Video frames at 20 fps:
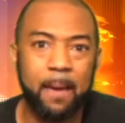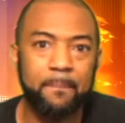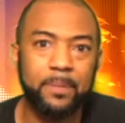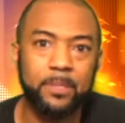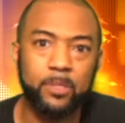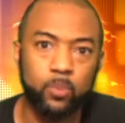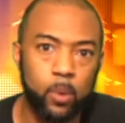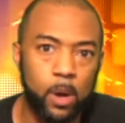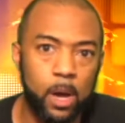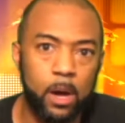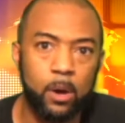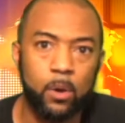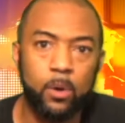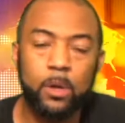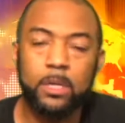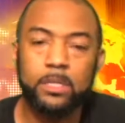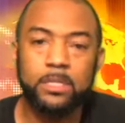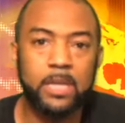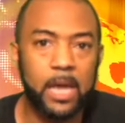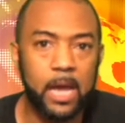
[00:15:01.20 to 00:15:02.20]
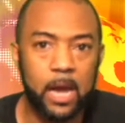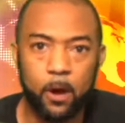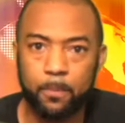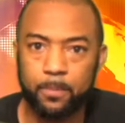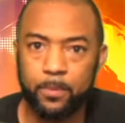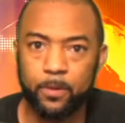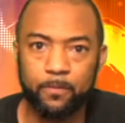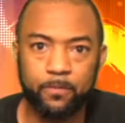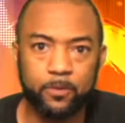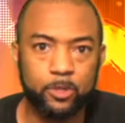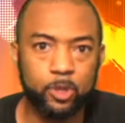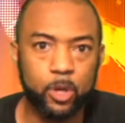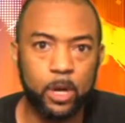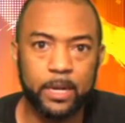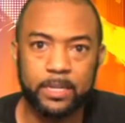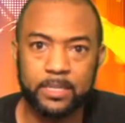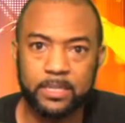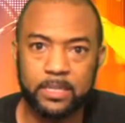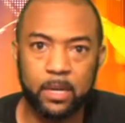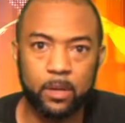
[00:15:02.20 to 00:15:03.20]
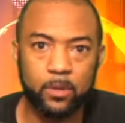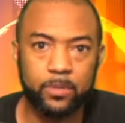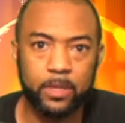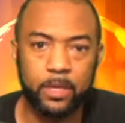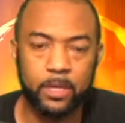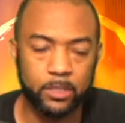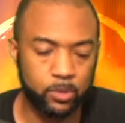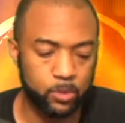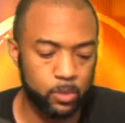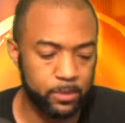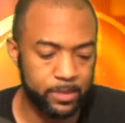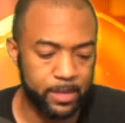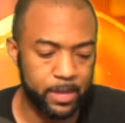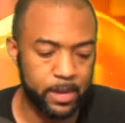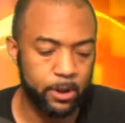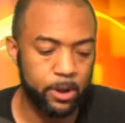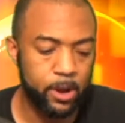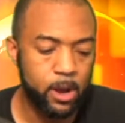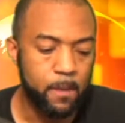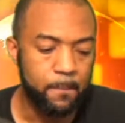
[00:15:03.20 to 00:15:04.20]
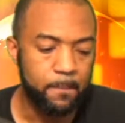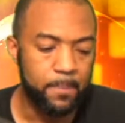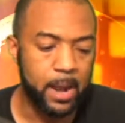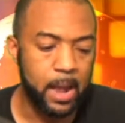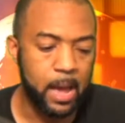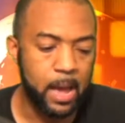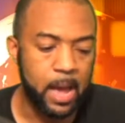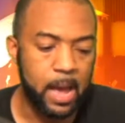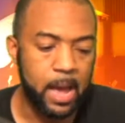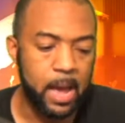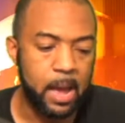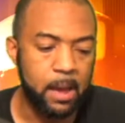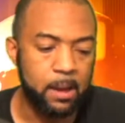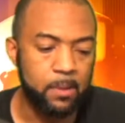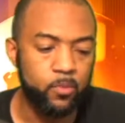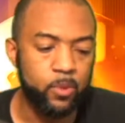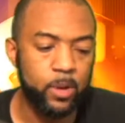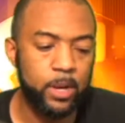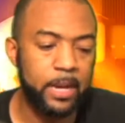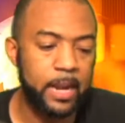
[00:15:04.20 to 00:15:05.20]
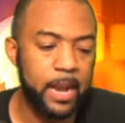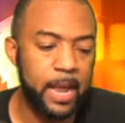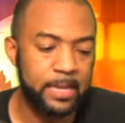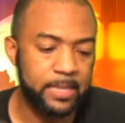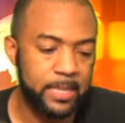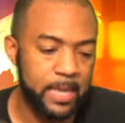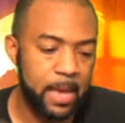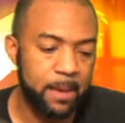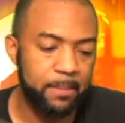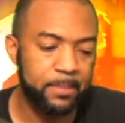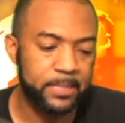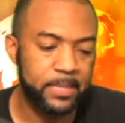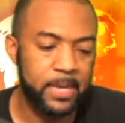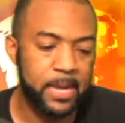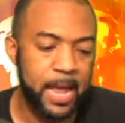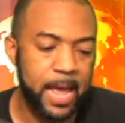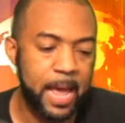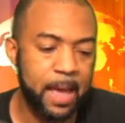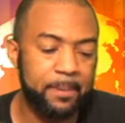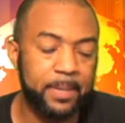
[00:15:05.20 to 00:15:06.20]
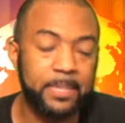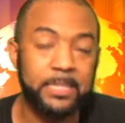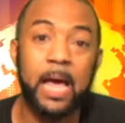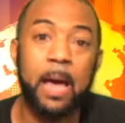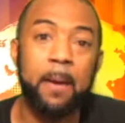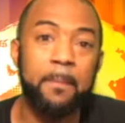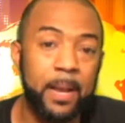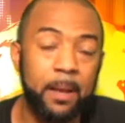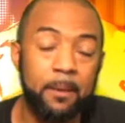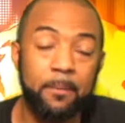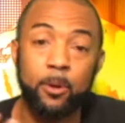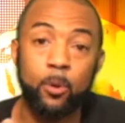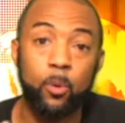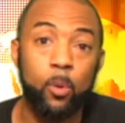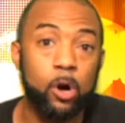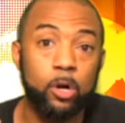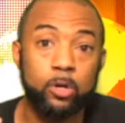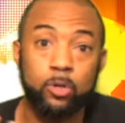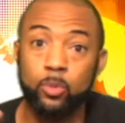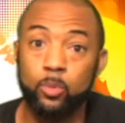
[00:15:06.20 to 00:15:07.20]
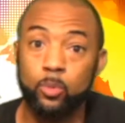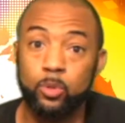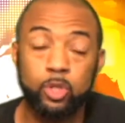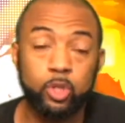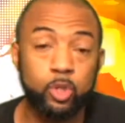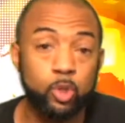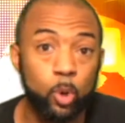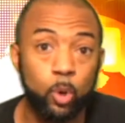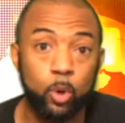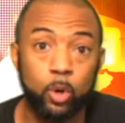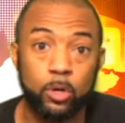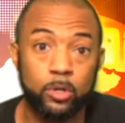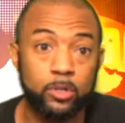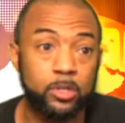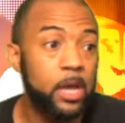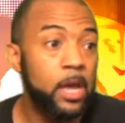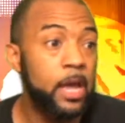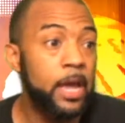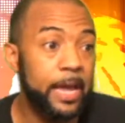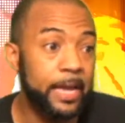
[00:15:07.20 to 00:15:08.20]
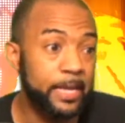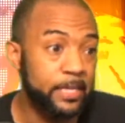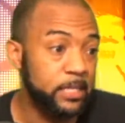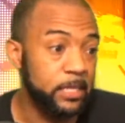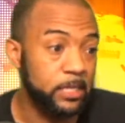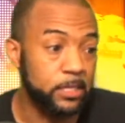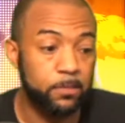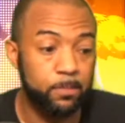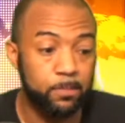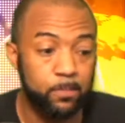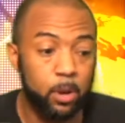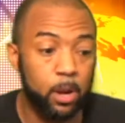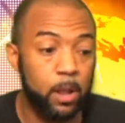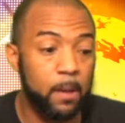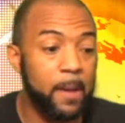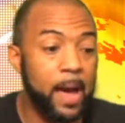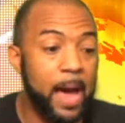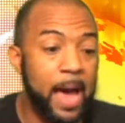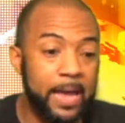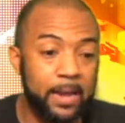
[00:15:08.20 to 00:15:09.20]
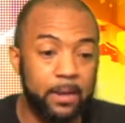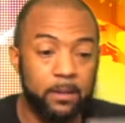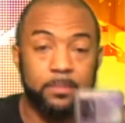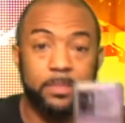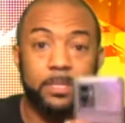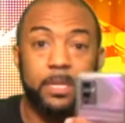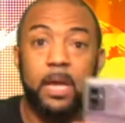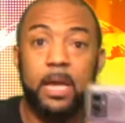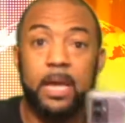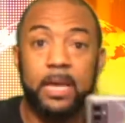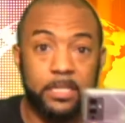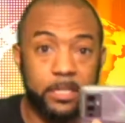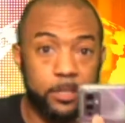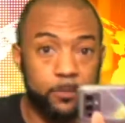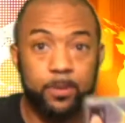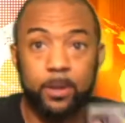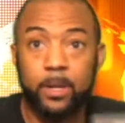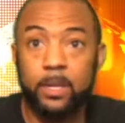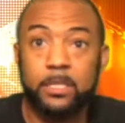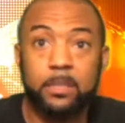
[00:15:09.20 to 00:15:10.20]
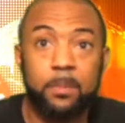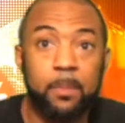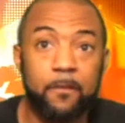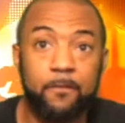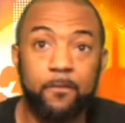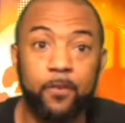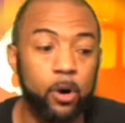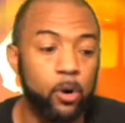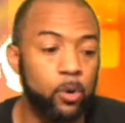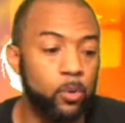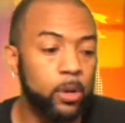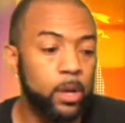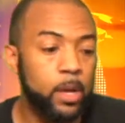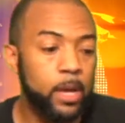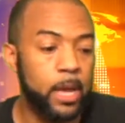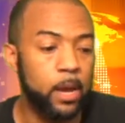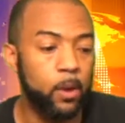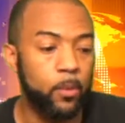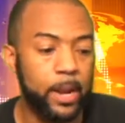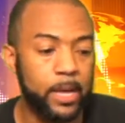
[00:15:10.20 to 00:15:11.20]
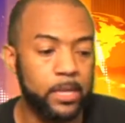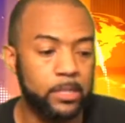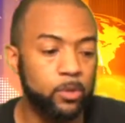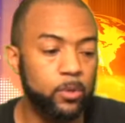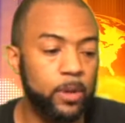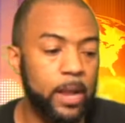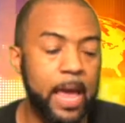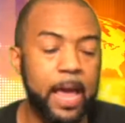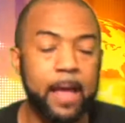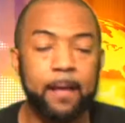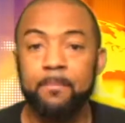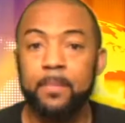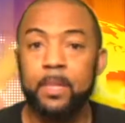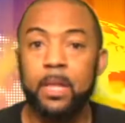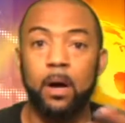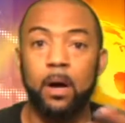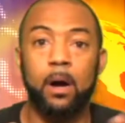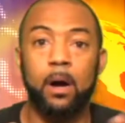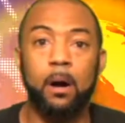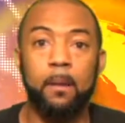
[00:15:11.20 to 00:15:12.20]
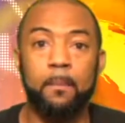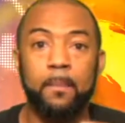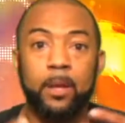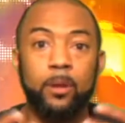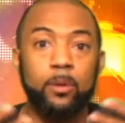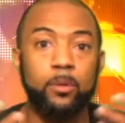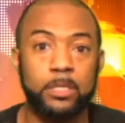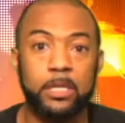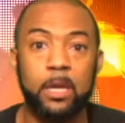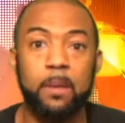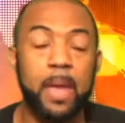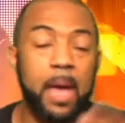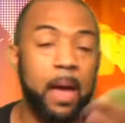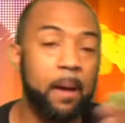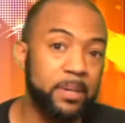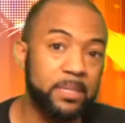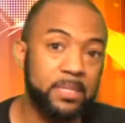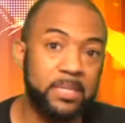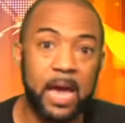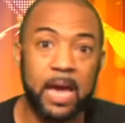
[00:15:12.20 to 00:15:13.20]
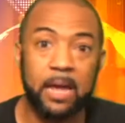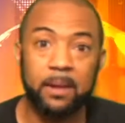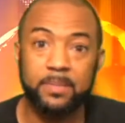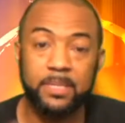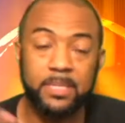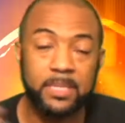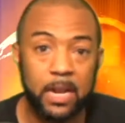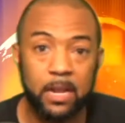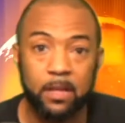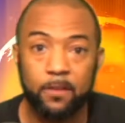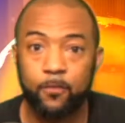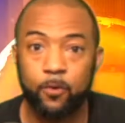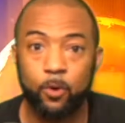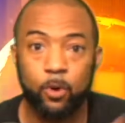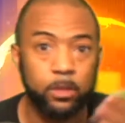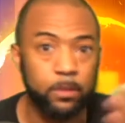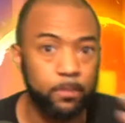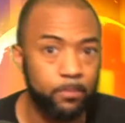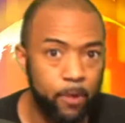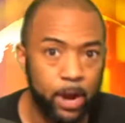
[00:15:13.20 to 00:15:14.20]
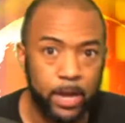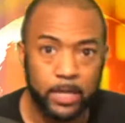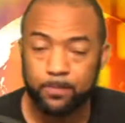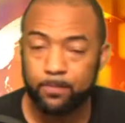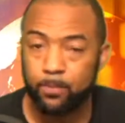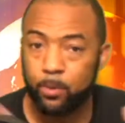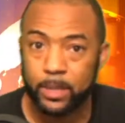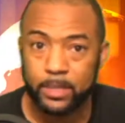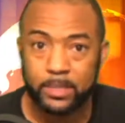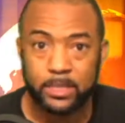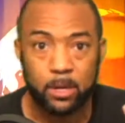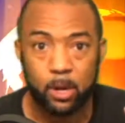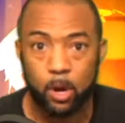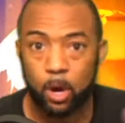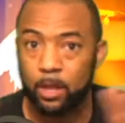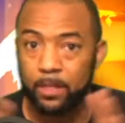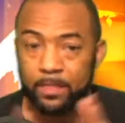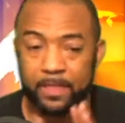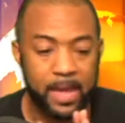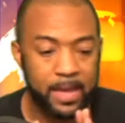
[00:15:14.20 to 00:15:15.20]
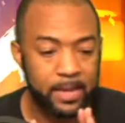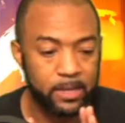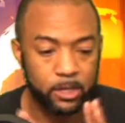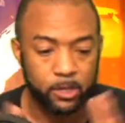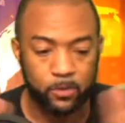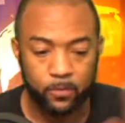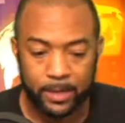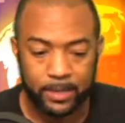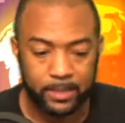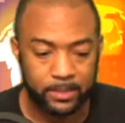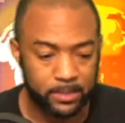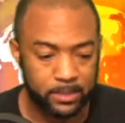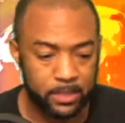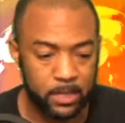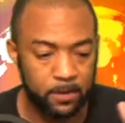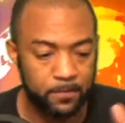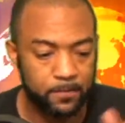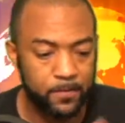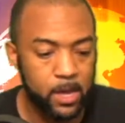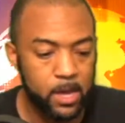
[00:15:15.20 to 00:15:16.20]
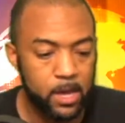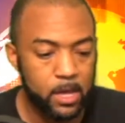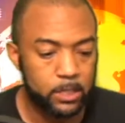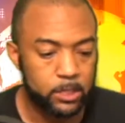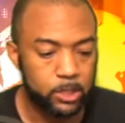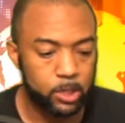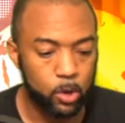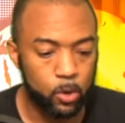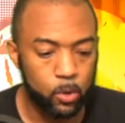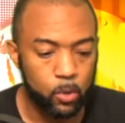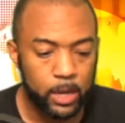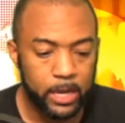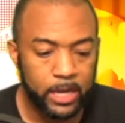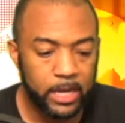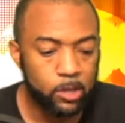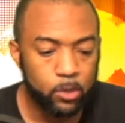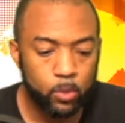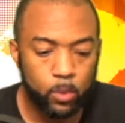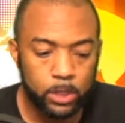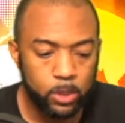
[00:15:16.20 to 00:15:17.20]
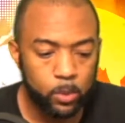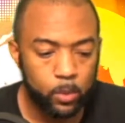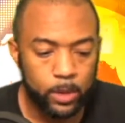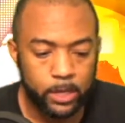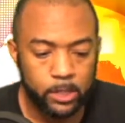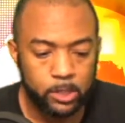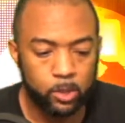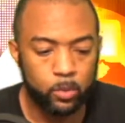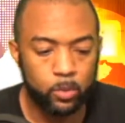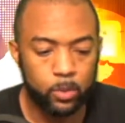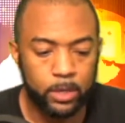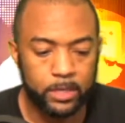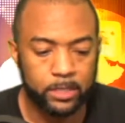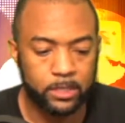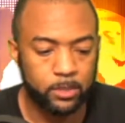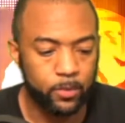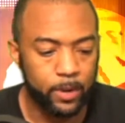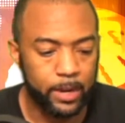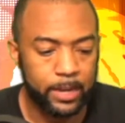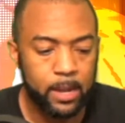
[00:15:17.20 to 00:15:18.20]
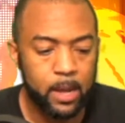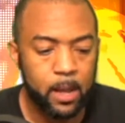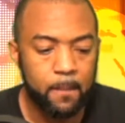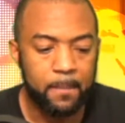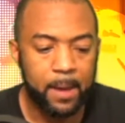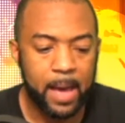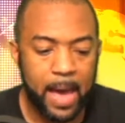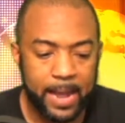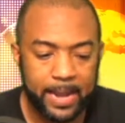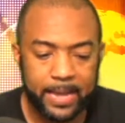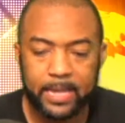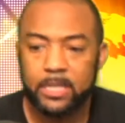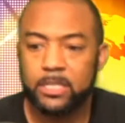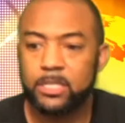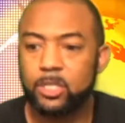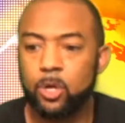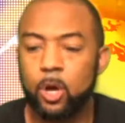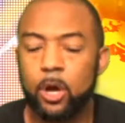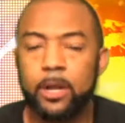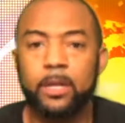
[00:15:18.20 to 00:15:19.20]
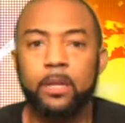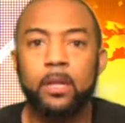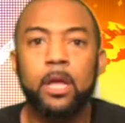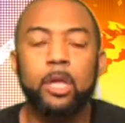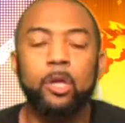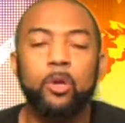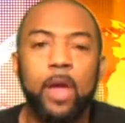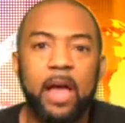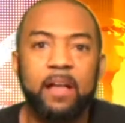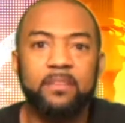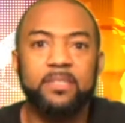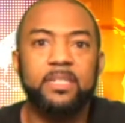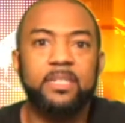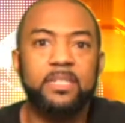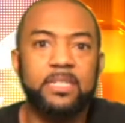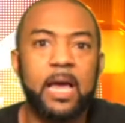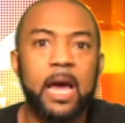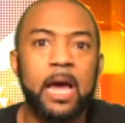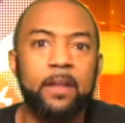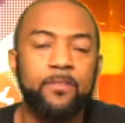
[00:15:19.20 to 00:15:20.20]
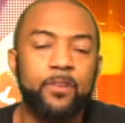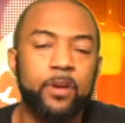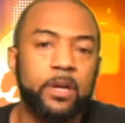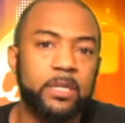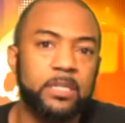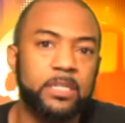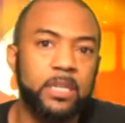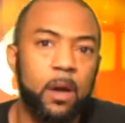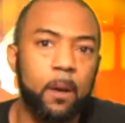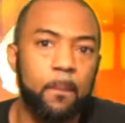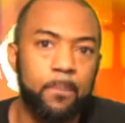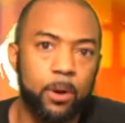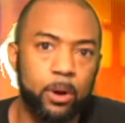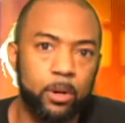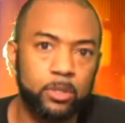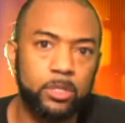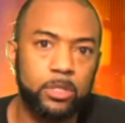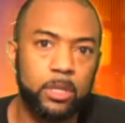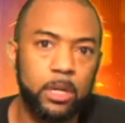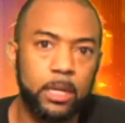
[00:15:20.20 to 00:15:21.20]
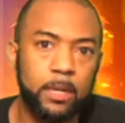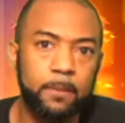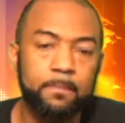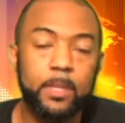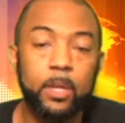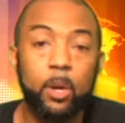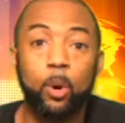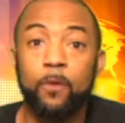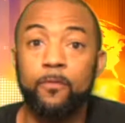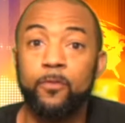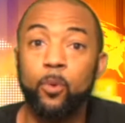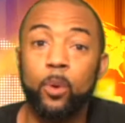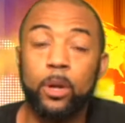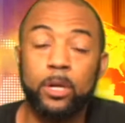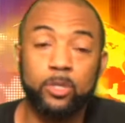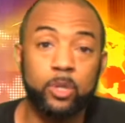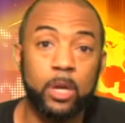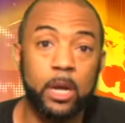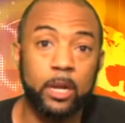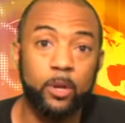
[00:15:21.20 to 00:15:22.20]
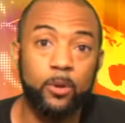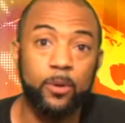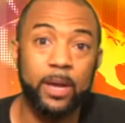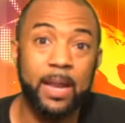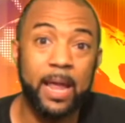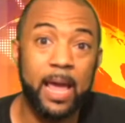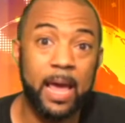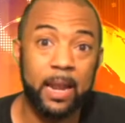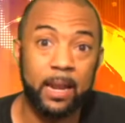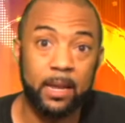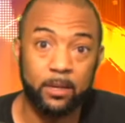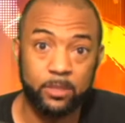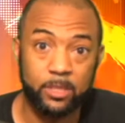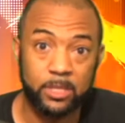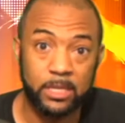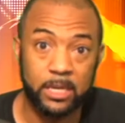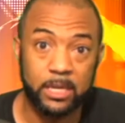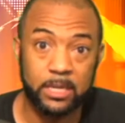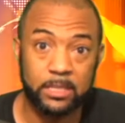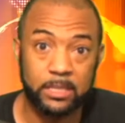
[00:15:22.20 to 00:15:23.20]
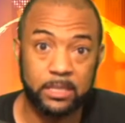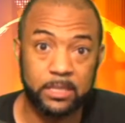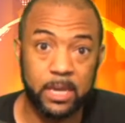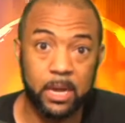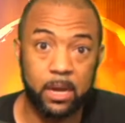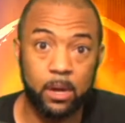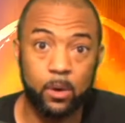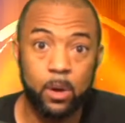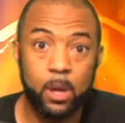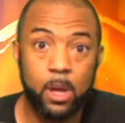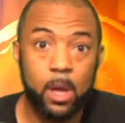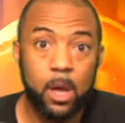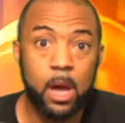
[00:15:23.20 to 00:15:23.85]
as well to help you if you're trying to sell things on there. But I really like the Amazon app because I've been able to walk through stores and just pull up items and just put it to my phone. And when I do that, it'll tell me how much the item's selling for, the price points, and all of that great stuff. So either one you want to do is great. But how to get started, you have to decide if you're going to sell personally or if you want to try to create an LLC and sell.